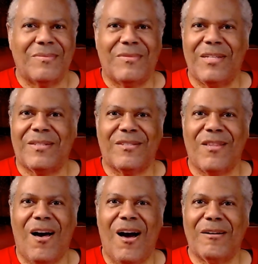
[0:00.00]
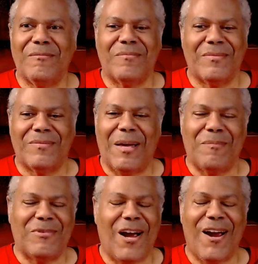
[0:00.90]
This is long. I'm
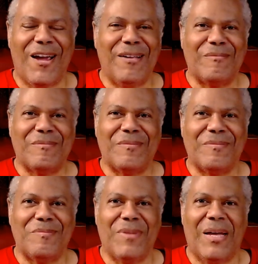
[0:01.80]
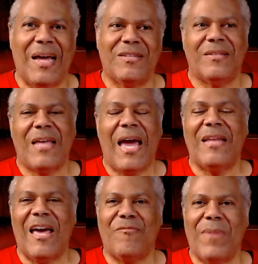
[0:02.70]
sorry, but I just had to
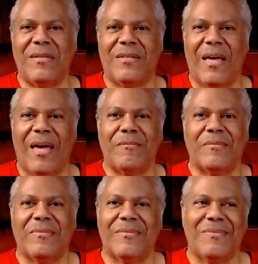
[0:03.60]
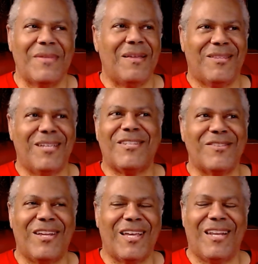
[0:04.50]
have my say. This isn't
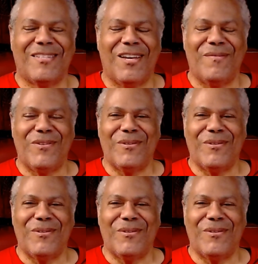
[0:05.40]
going to get a ton of views.